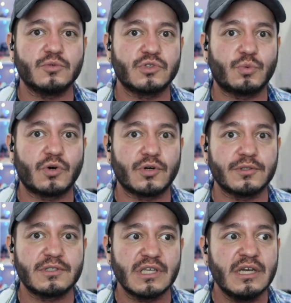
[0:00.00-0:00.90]

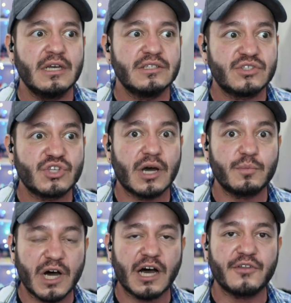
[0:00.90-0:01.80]
towards some
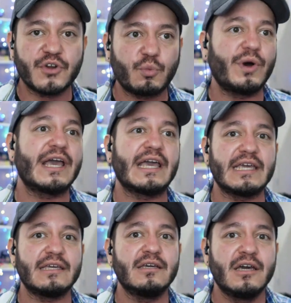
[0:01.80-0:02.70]
other way